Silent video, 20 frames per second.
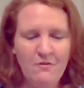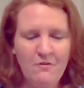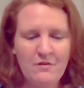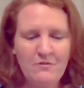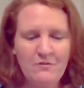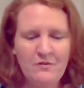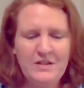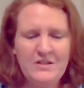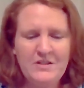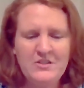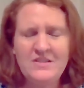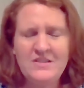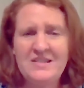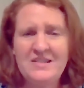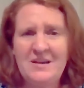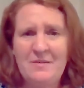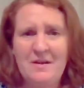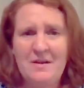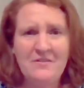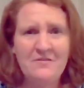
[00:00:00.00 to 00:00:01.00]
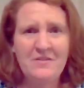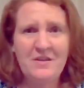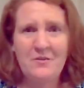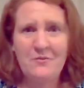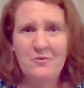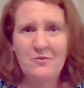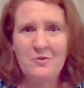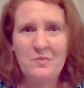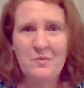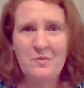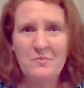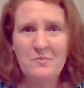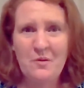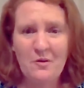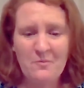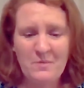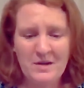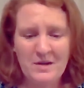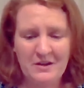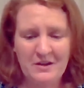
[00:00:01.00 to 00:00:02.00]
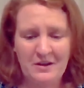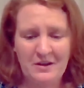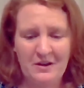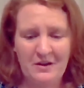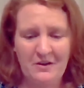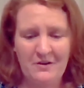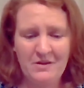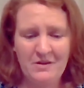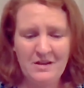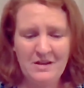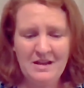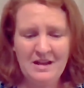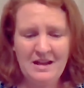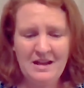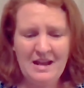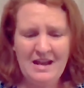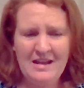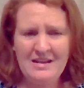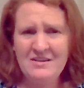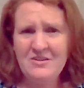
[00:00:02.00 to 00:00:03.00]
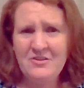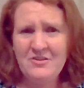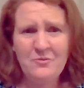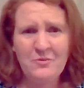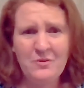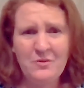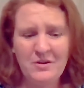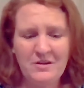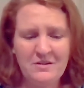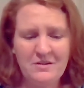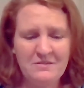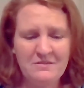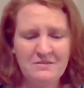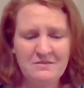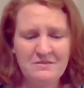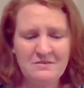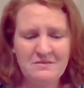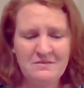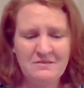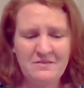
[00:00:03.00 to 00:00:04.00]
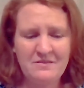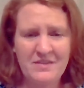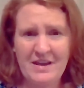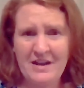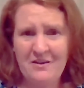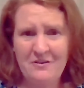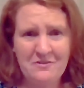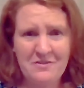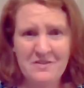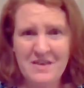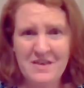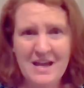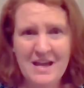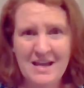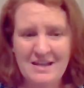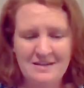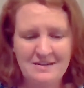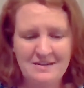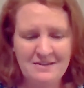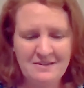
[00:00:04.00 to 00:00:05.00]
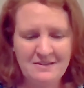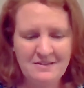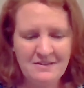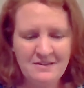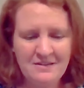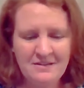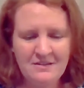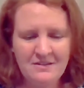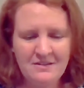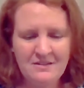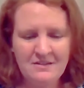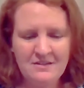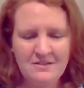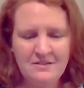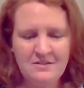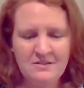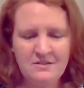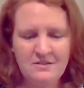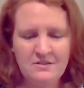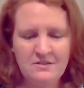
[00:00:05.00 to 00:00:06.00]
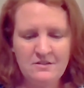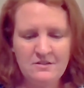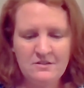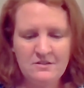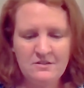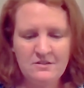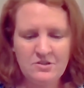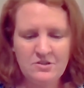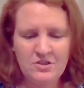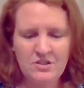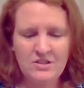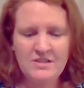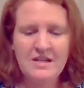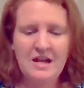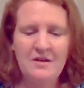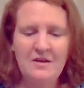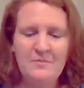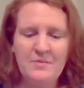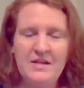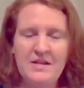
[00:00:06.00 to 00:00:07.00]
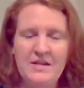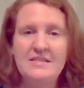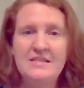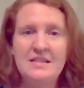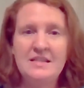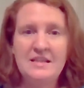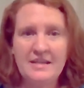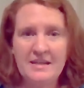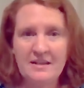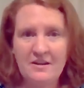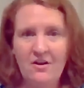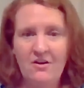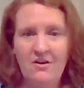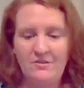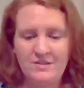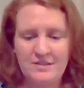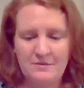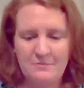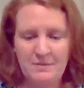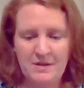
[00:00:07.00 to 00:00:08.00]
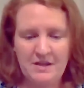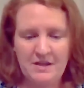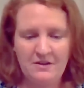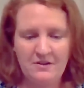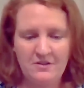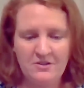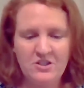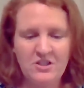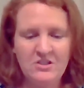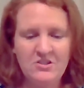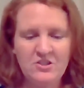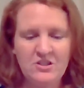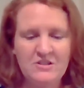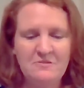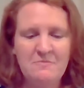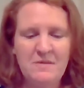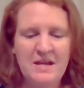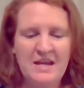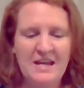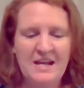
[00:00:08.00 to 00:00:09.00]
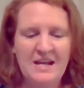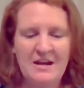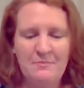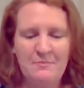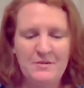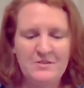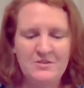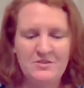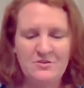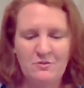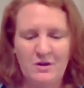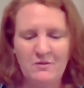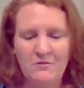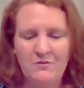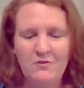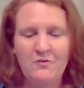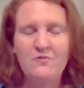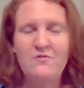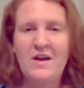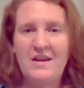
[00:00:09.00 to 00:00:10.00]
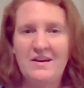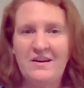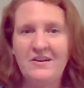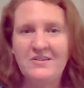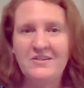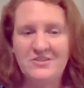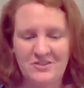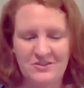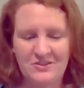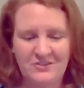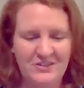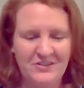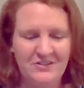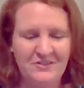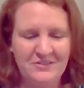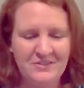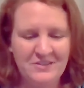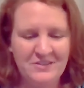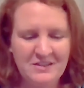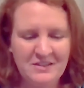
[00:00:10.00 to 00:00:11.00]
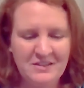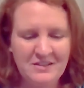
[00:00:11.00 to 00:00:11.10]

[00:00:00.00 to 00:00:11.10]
We've only just come out of that room a moment ago, and you were there then. She's not being silly at all, said Peter. She's just making up a story for fun, aren't you, Lou?